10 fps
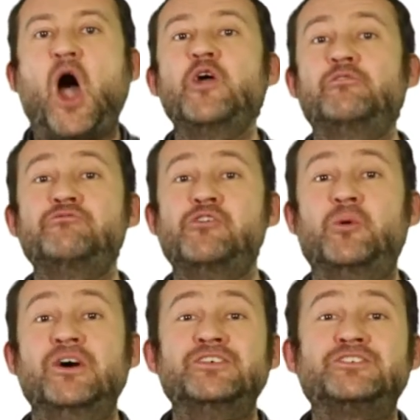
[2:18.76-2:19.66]

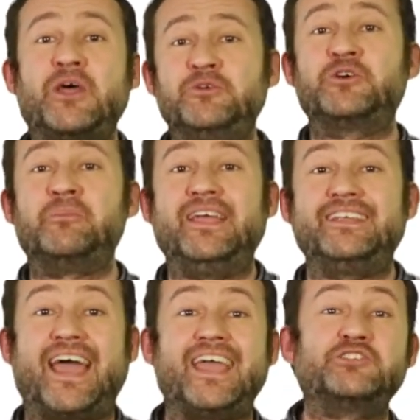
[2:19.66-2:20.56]
Overall, social
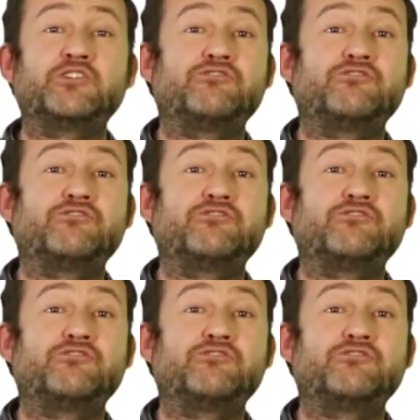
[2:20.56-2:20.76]
media is a